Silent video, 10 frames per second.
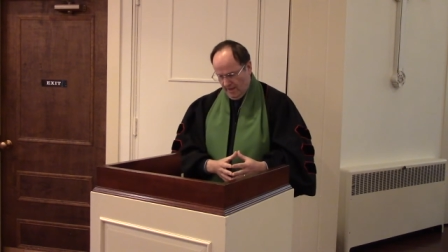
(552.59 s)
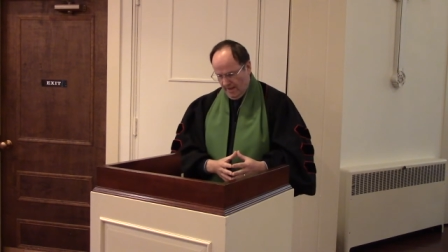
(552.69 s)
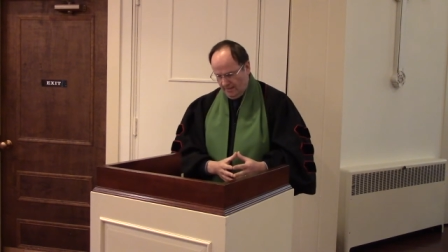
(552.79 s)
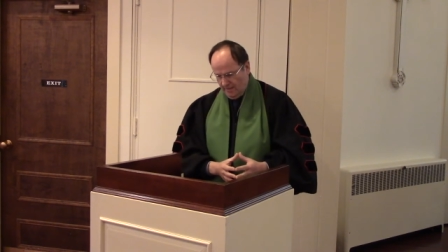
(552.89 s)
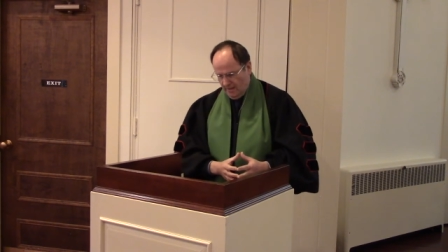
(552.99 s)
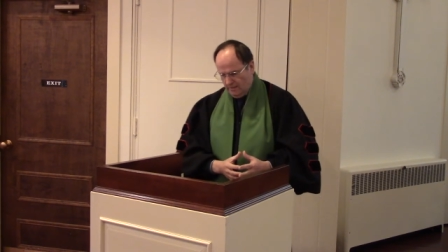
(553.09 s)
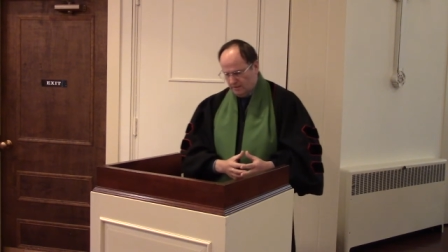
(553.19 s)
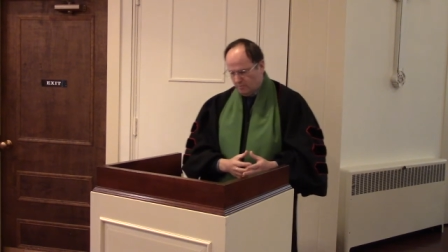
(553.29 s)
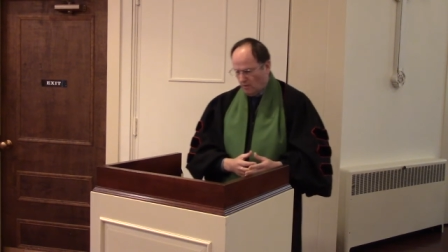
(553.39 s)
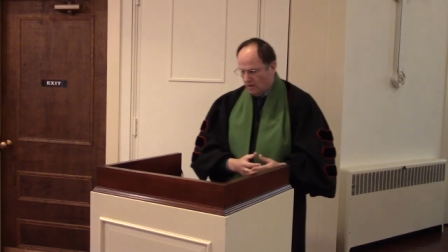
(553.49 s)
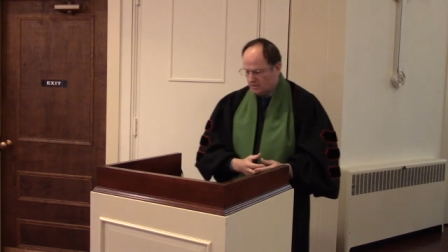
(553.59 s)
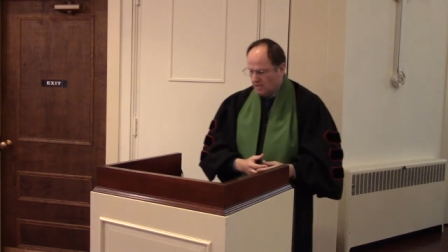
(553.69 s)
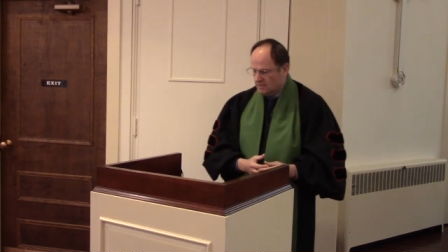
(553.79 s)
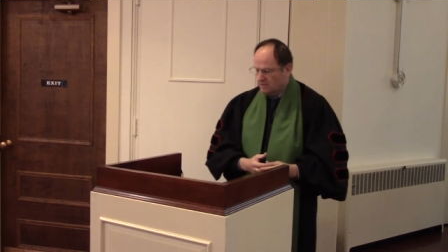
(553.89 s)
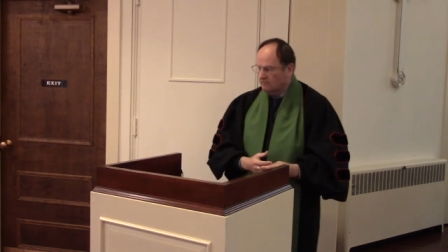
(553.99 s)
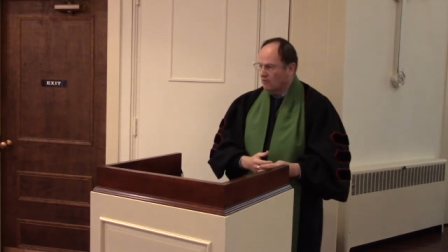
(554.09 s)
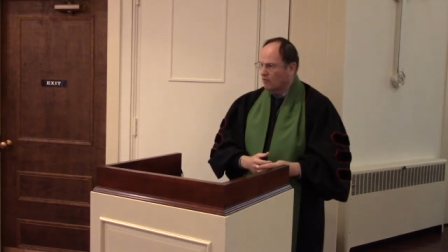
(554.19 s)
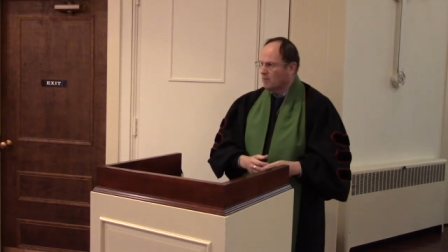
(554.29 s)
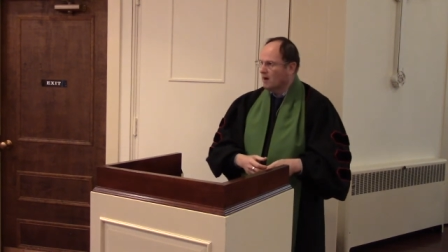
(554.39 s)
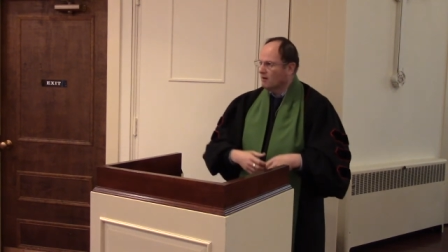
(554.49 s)
And this process
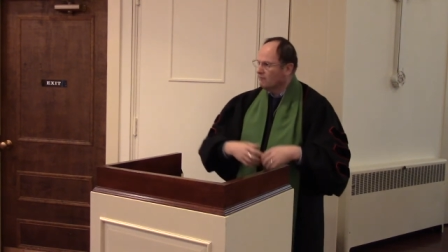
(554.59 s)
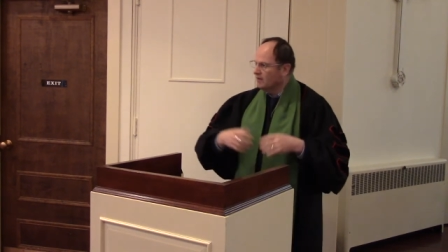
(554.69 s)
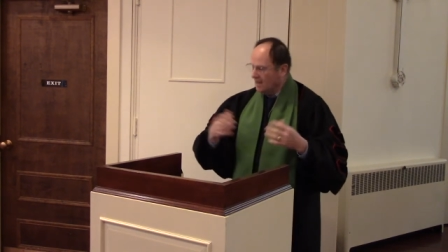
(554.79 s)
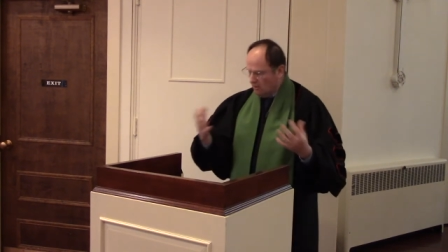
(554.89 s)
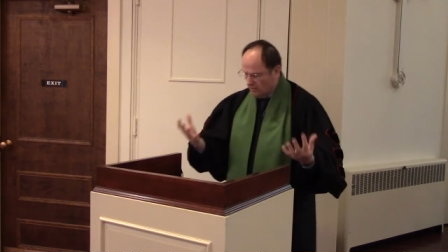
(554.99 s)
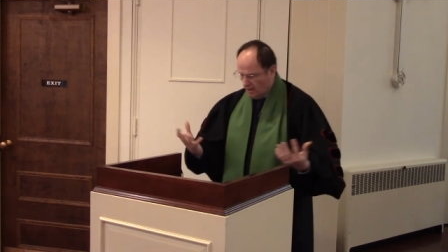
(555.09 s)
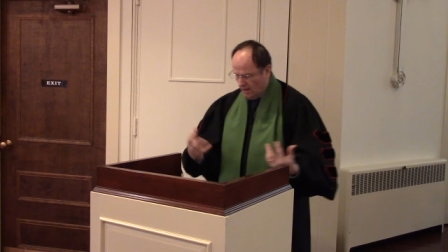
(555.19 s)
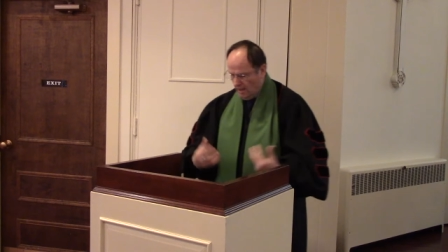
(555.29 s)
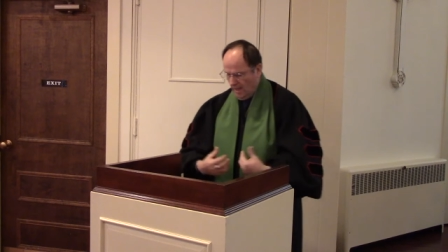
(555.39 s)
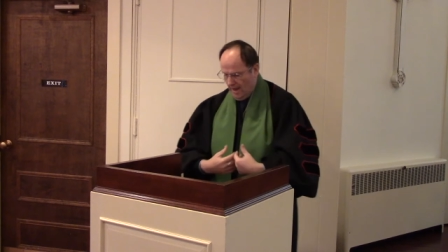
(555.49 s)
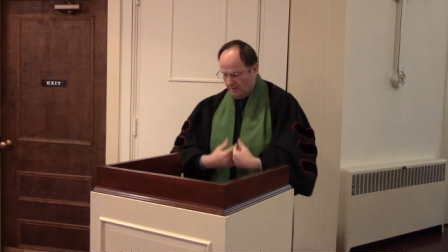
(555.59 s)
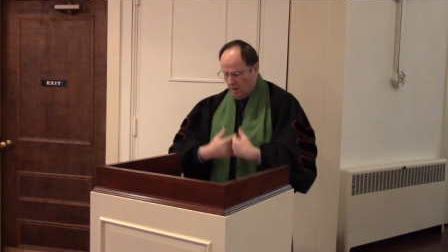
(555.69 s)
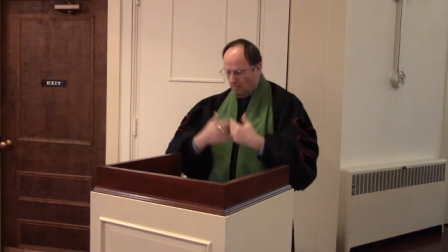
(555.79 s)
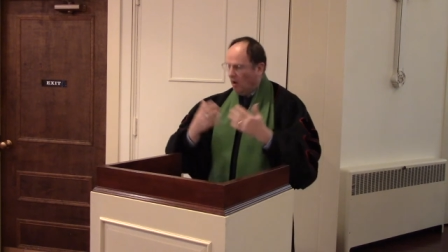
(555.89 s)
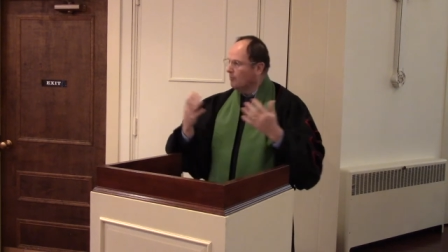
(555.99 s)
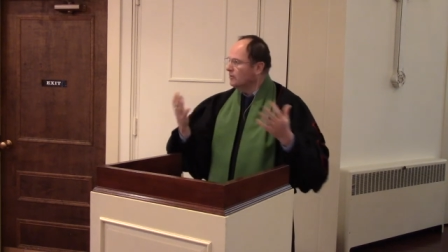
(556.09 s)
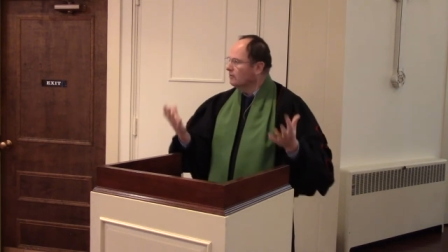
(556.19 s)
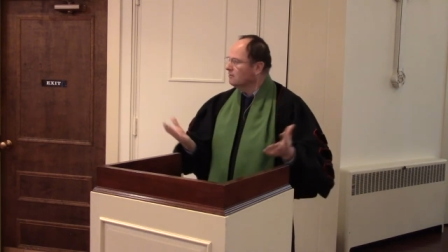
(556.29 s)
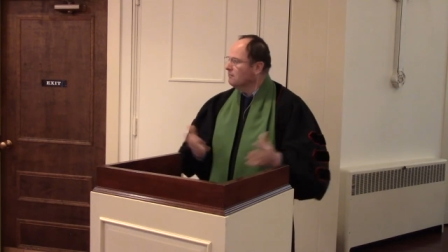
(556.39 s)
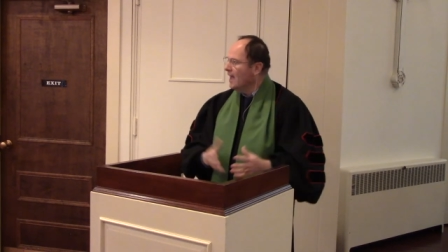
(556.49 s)
involved paraphernalia and
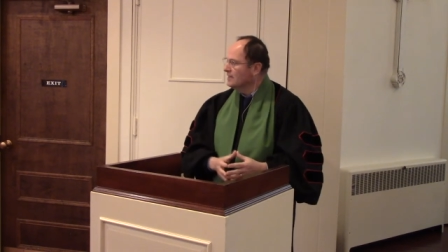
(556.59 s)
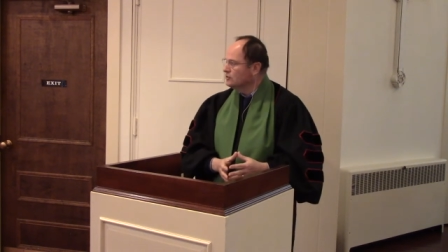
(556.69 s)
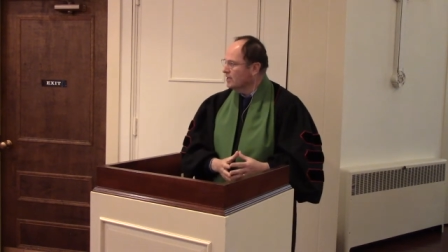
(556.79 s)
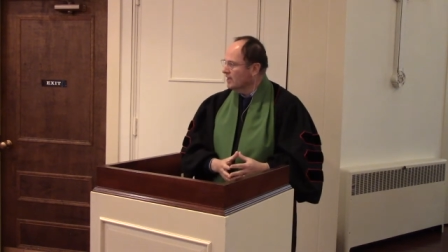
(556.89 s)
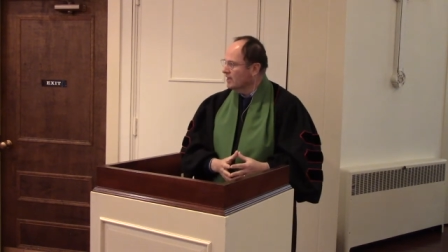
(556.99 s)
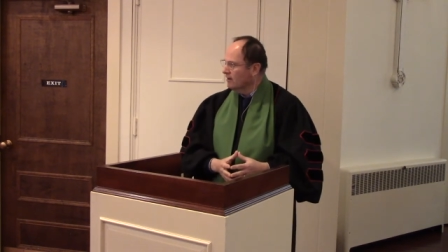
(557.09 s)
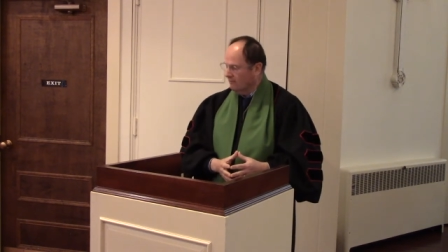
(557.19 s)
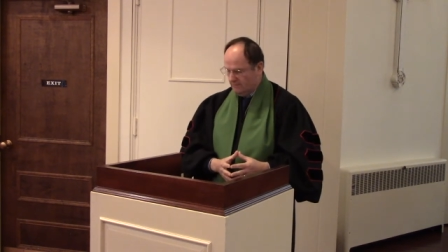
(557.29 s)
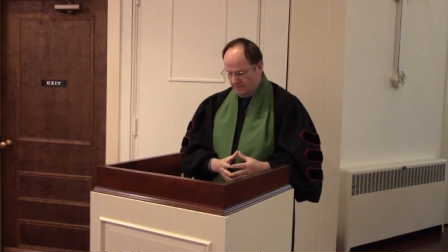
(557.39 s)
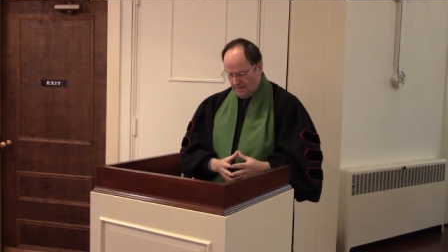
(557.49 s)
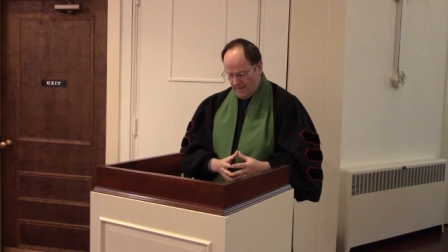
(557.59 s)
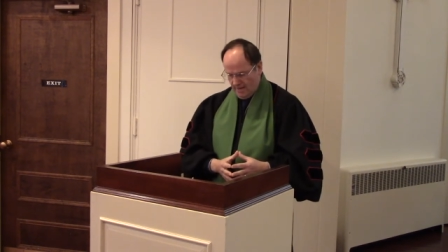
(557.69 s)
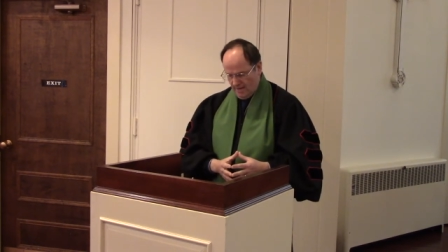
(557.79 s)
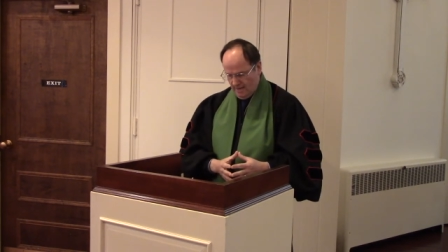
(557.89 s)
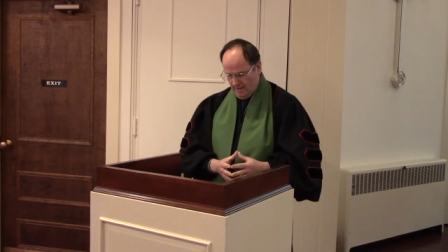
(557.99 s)
popular magic of the day.